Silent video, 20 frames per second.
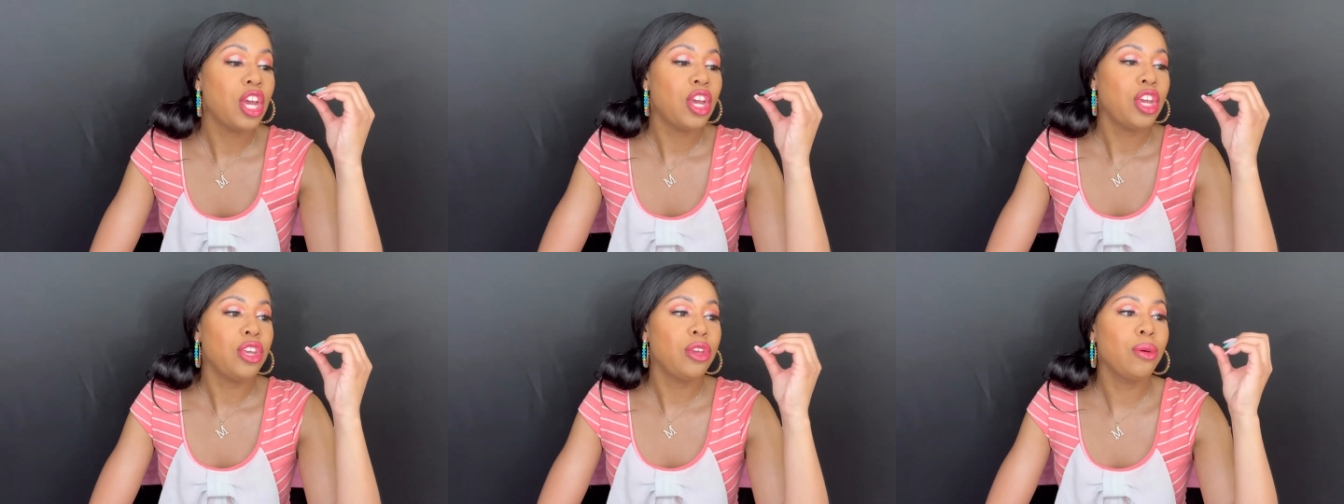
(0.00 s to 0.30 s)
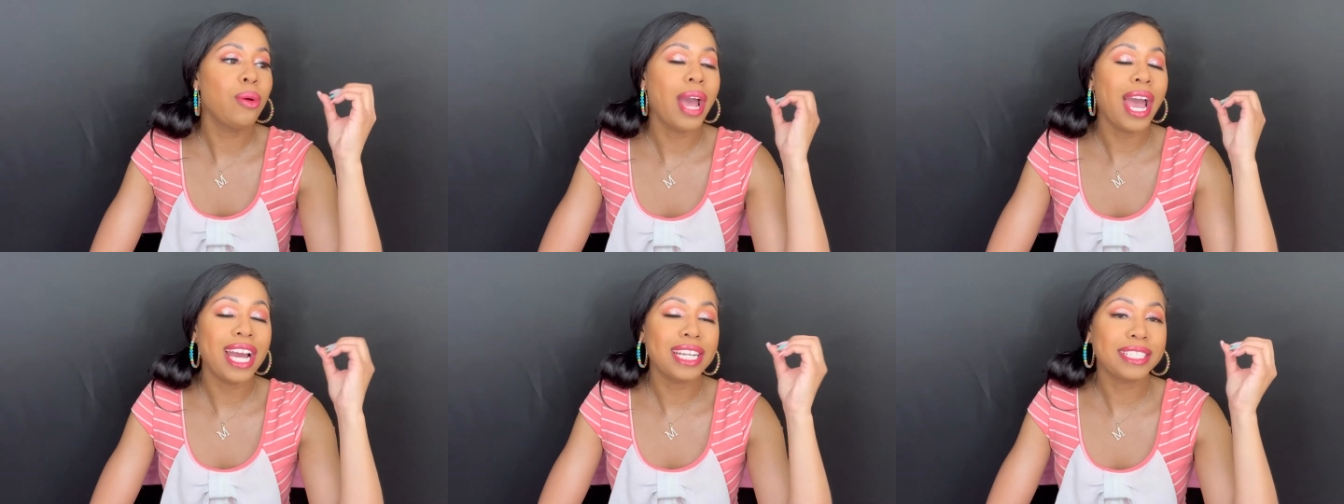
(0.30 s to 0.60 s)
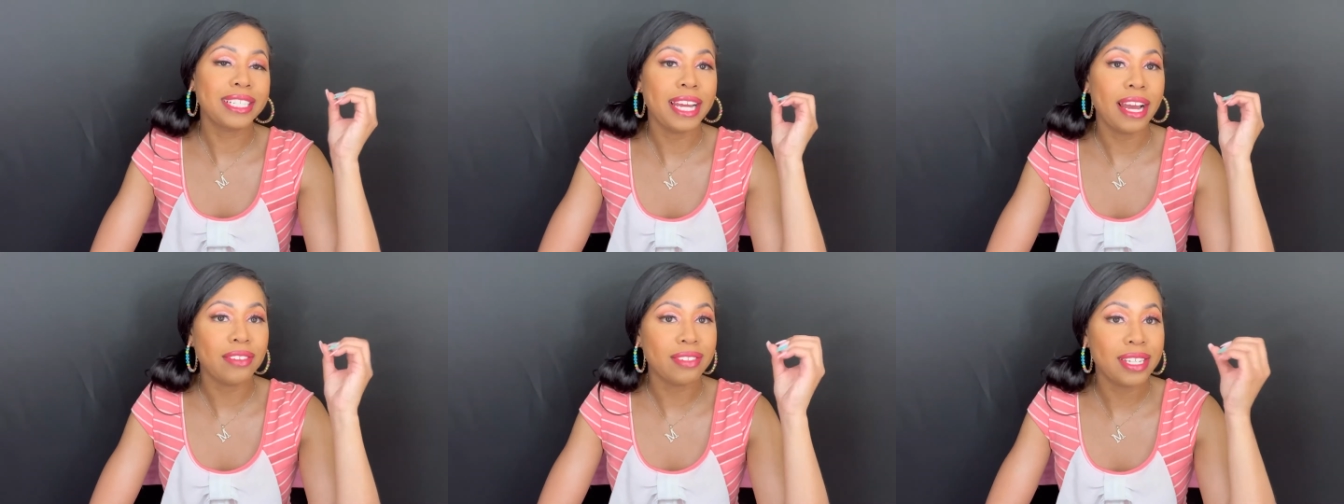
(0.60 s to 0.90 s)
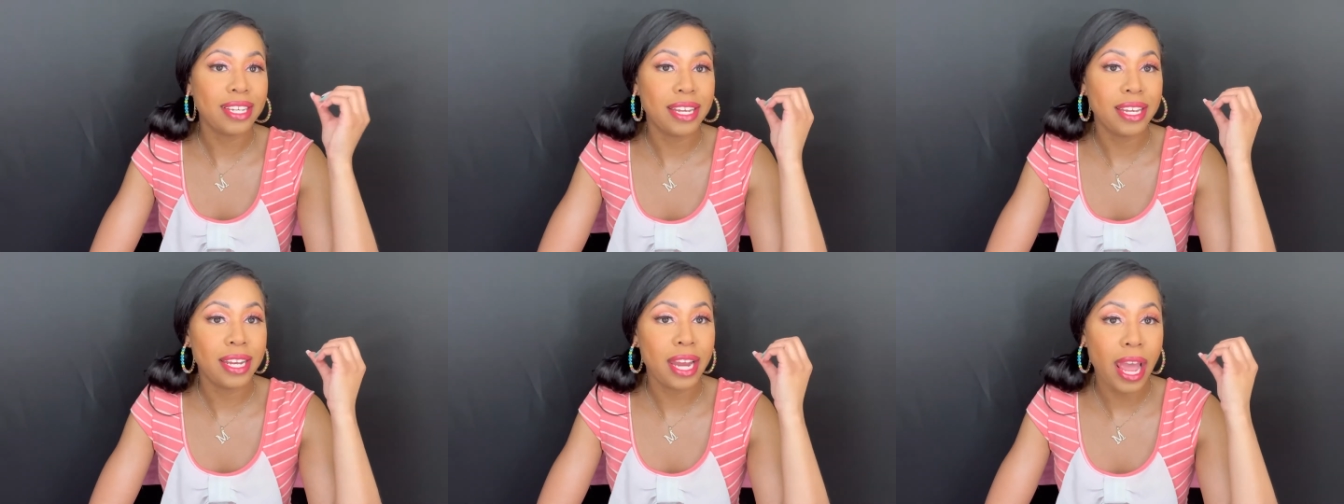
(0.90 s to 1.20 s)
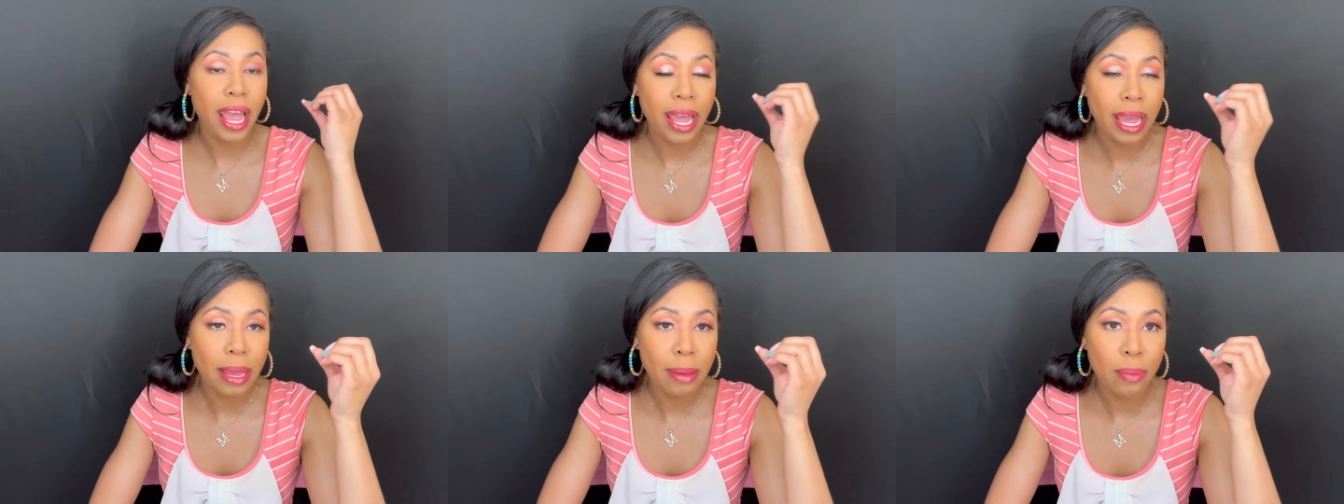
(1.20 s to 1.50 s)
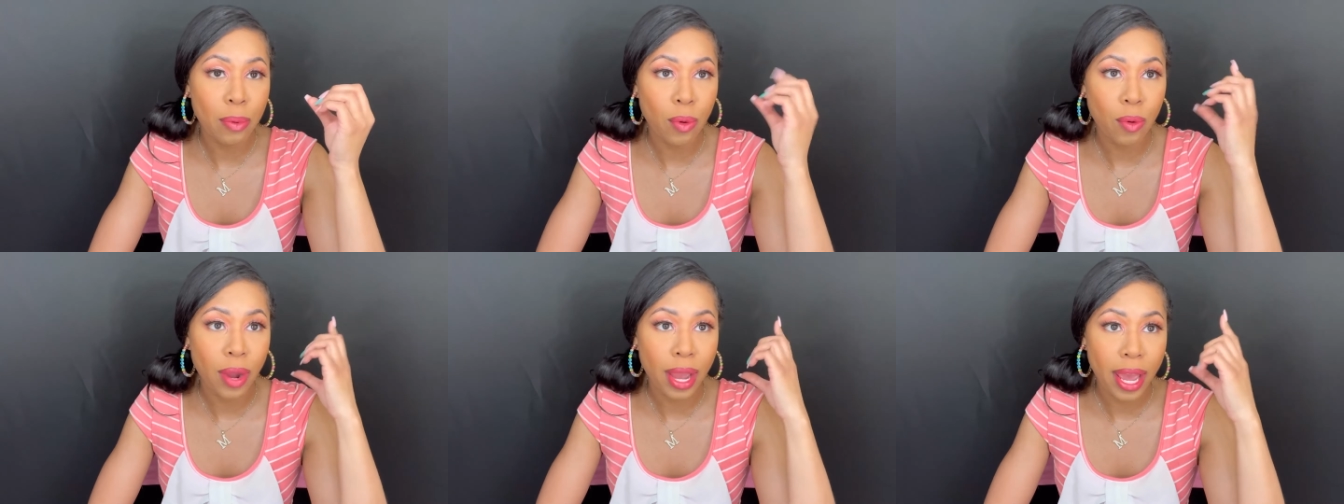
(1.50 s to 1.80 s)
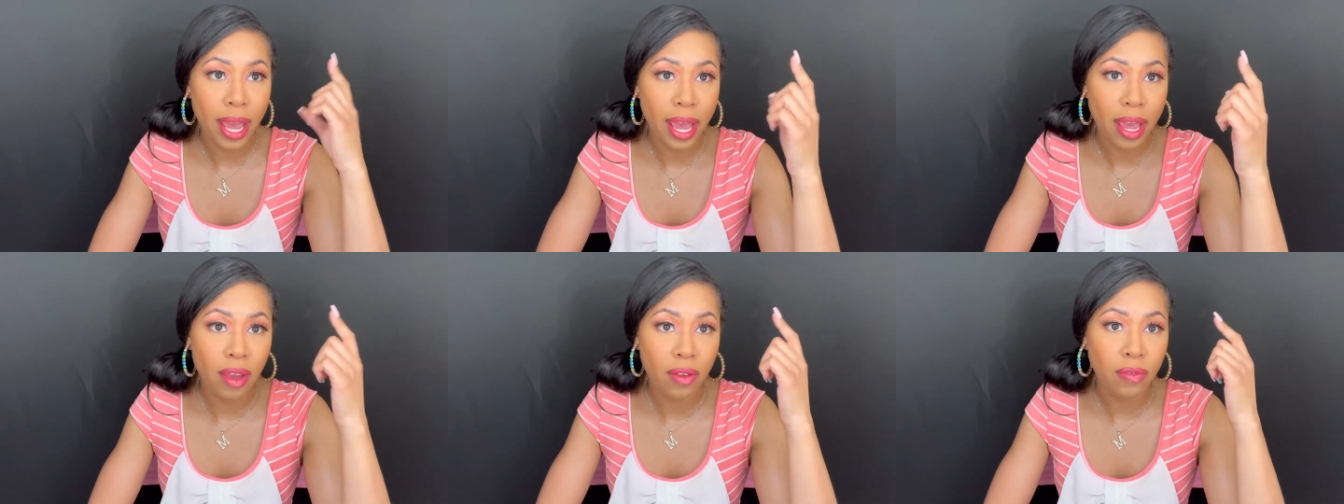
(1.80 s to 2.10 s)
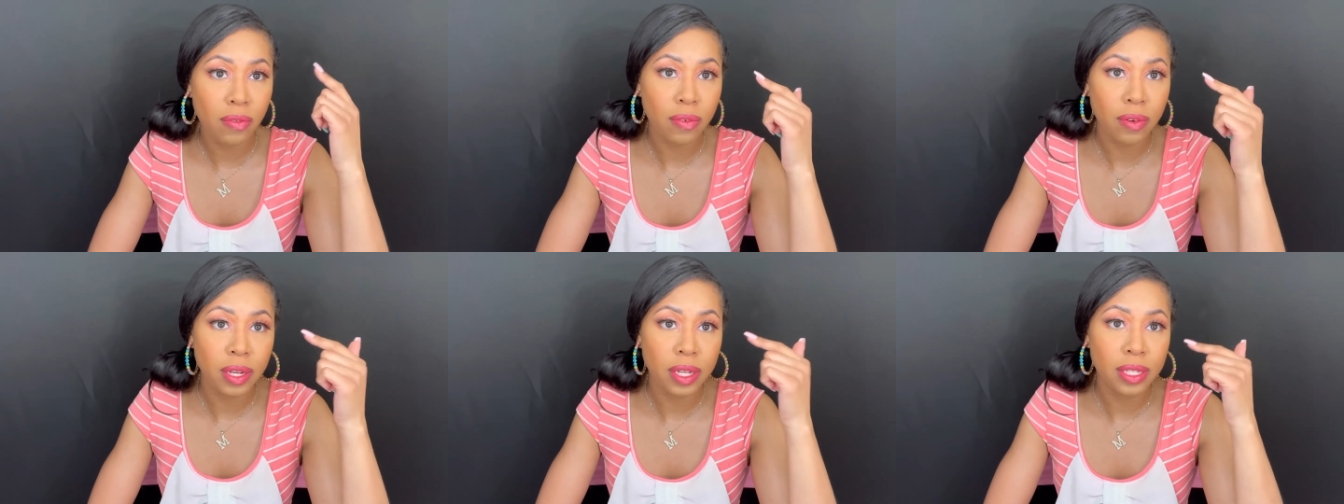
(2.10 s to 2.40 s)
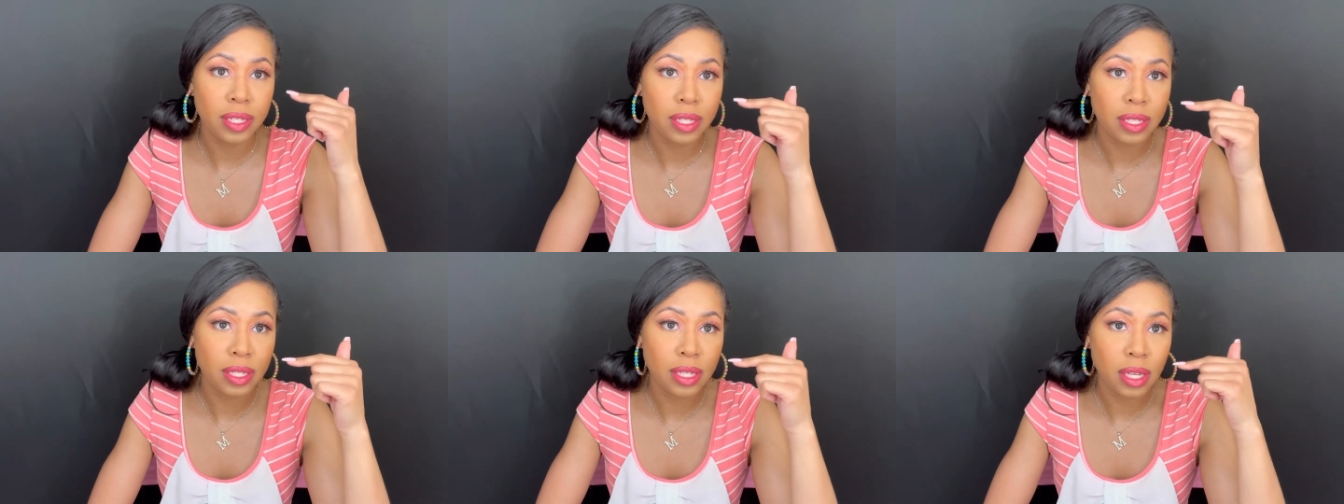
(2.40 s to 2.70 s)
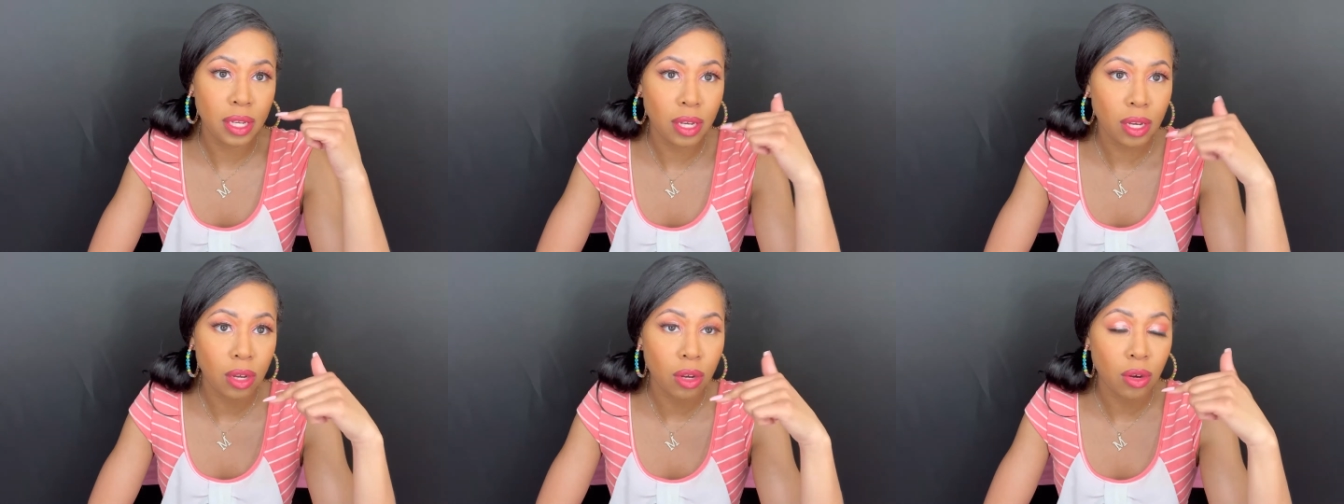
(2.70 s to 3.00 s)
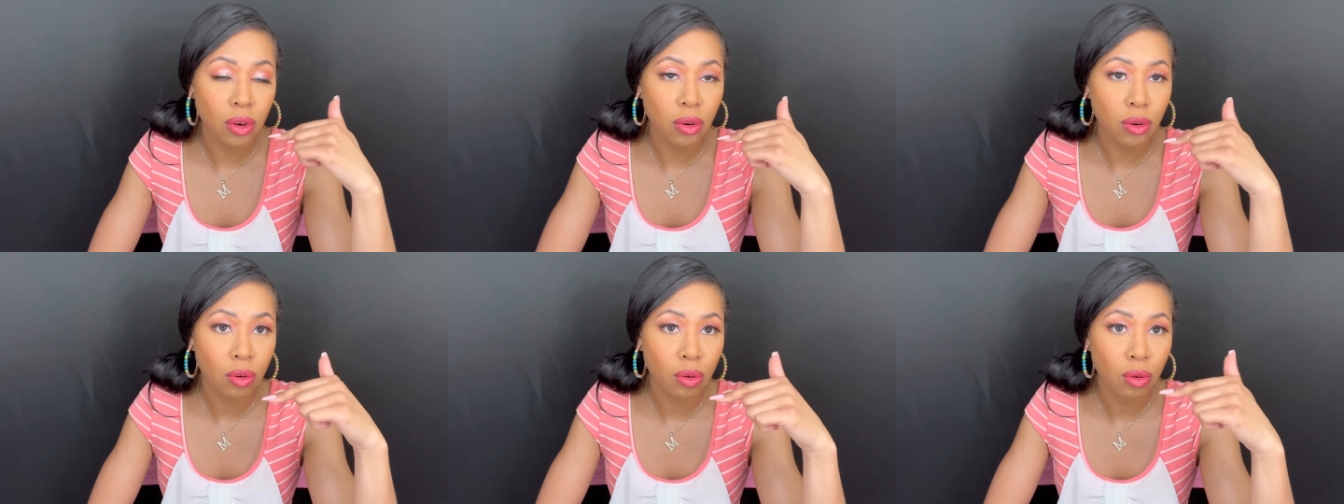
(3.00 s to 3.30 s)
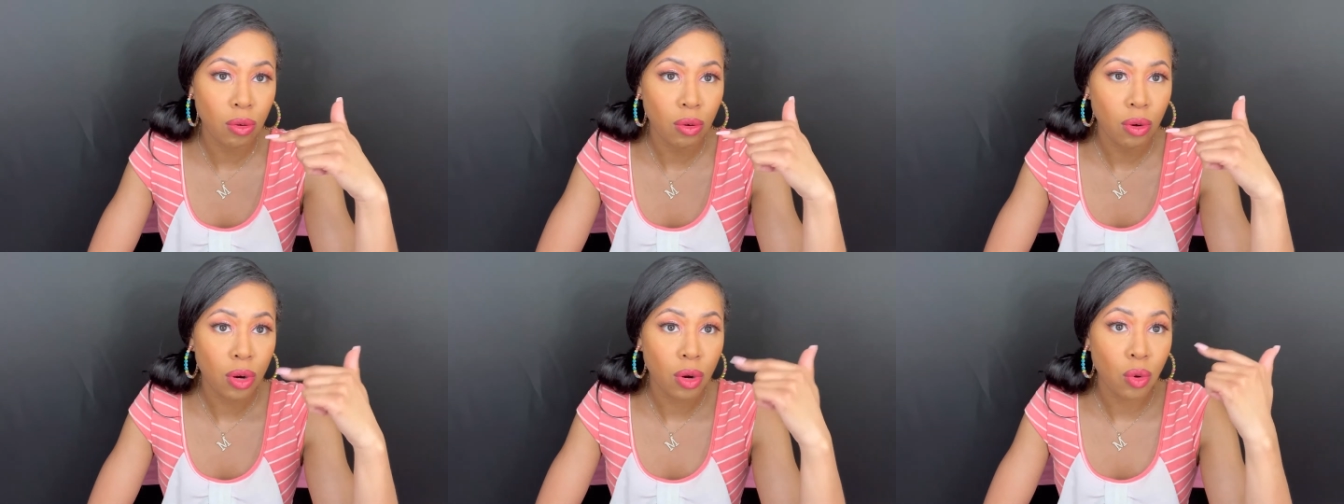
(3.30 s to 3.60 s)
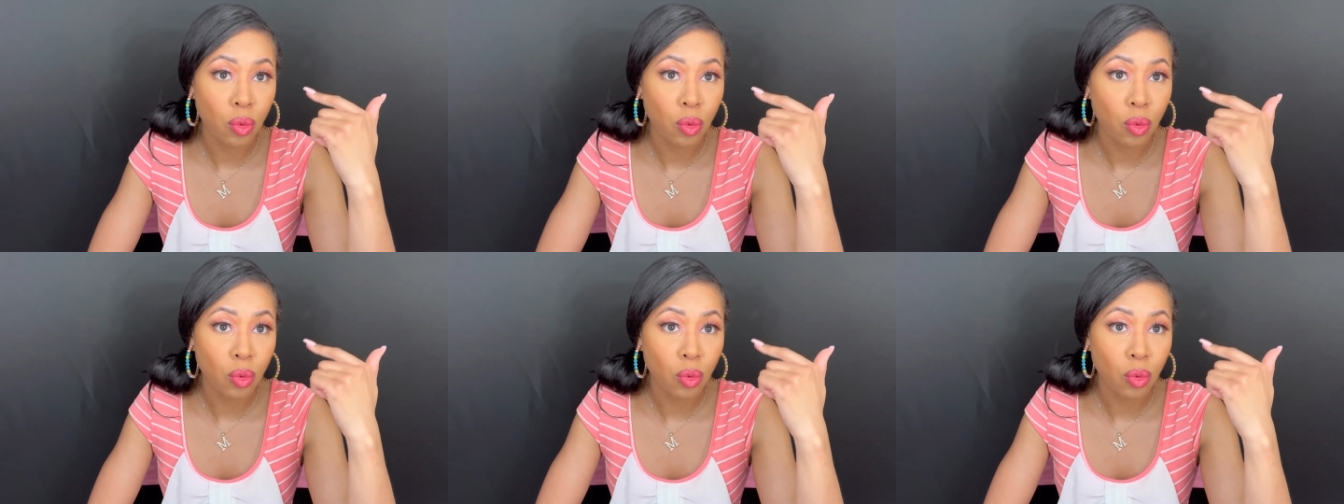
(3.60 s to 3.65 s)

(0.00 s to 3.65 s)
You actually have to enable every single